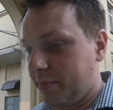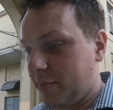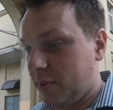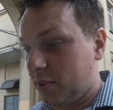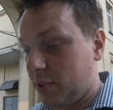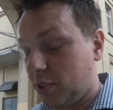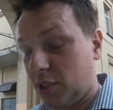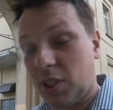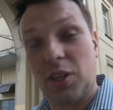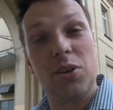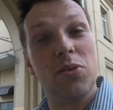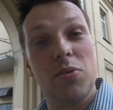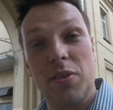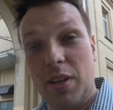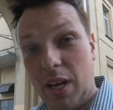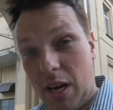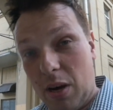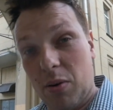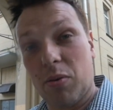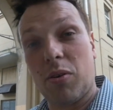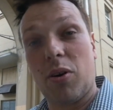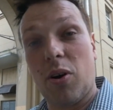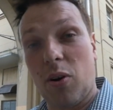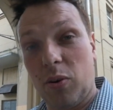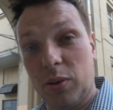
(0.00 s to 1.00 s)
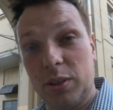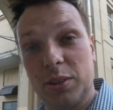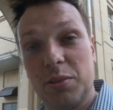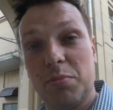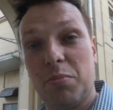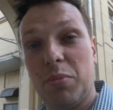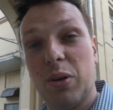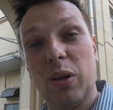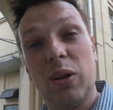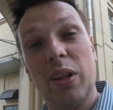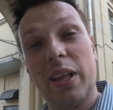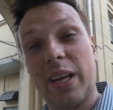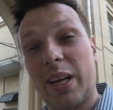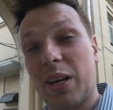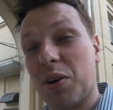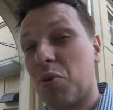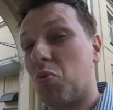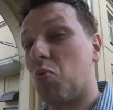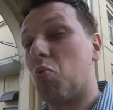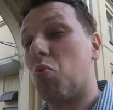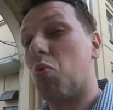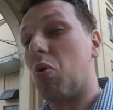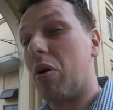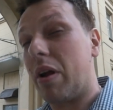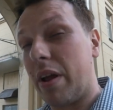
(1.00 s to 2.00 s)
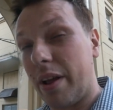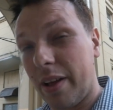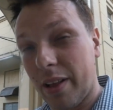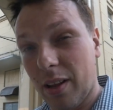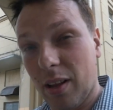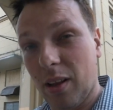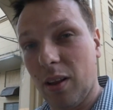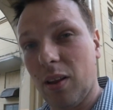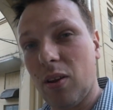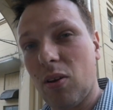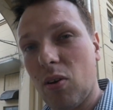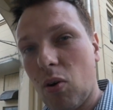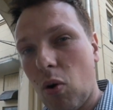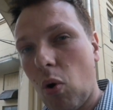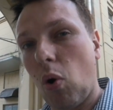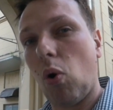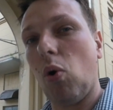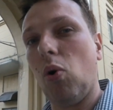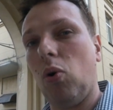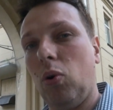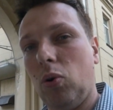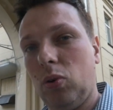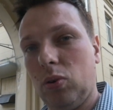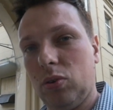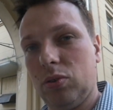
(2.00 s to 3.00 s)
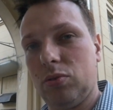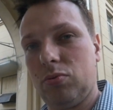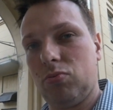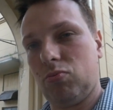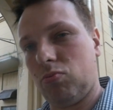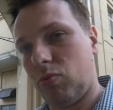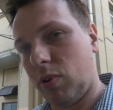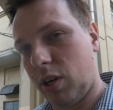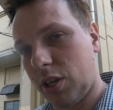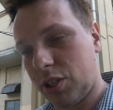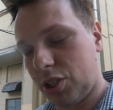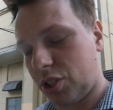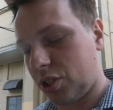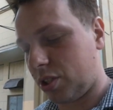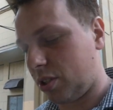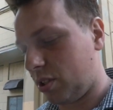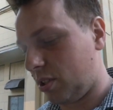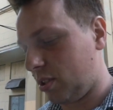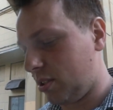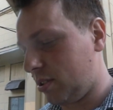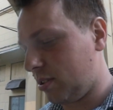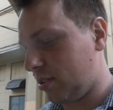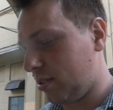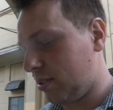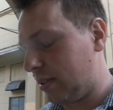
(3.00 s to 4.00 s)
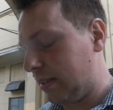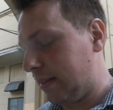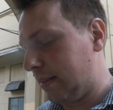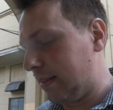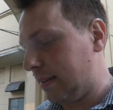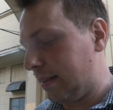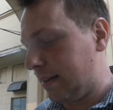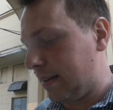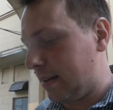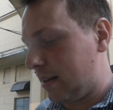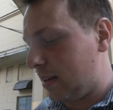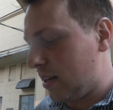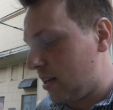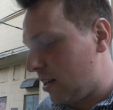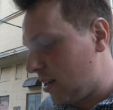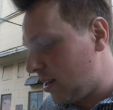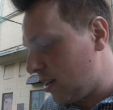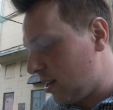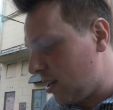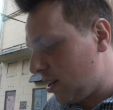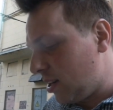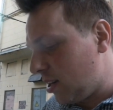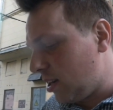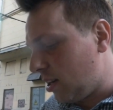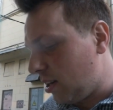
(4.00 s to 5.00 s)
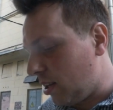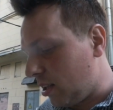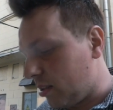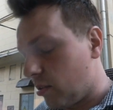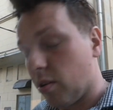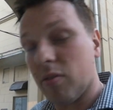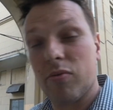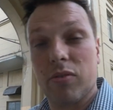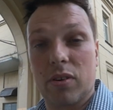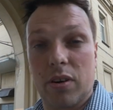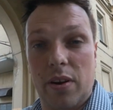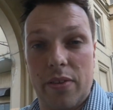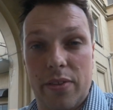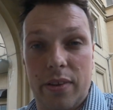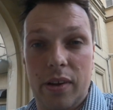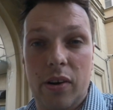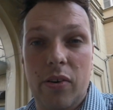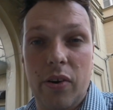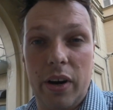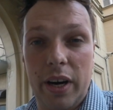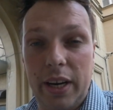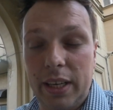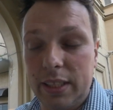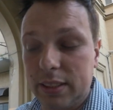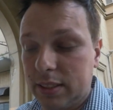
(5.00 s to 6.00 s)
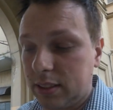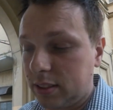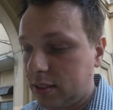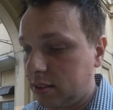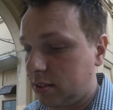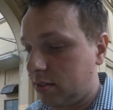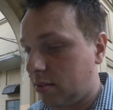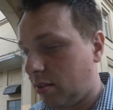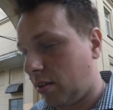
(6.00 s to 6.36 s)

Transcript: So now going to be like a real old Russia. Novgorod the Great,